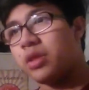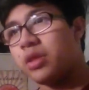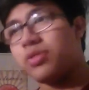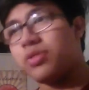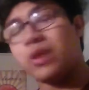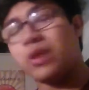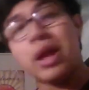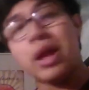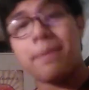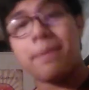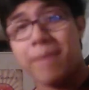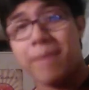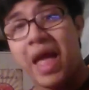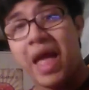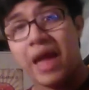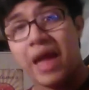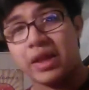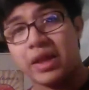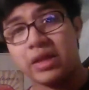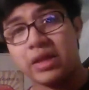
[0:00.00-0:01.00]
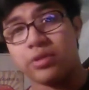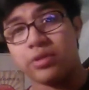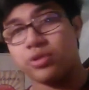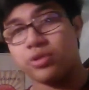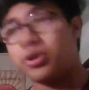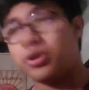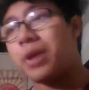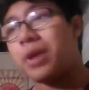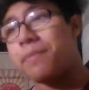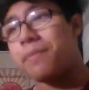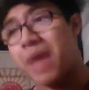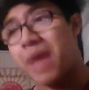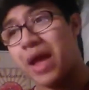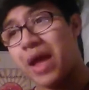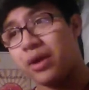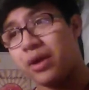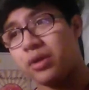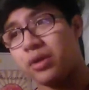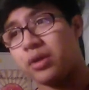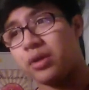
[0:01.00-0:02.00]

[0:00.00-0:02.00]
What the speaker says: they're not bad either. They're not bad.